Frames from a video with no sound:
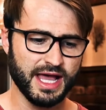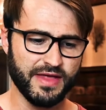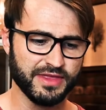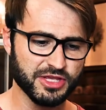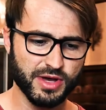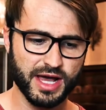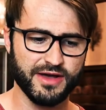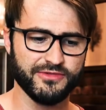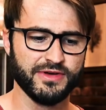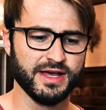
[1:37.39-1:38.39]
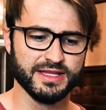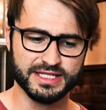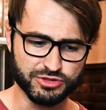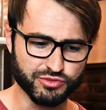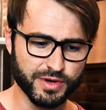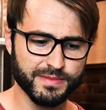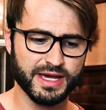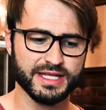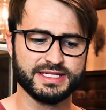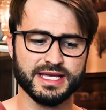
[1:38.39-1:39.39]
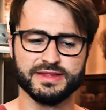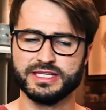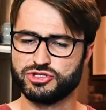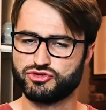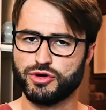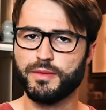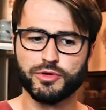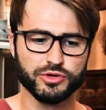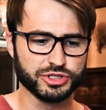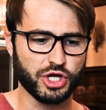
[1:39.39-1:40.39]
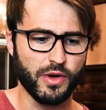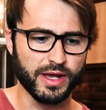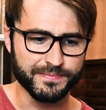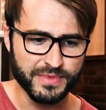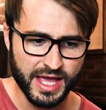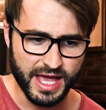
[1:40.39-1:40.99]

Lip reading: And then you have these rim hits and these drum rolls going,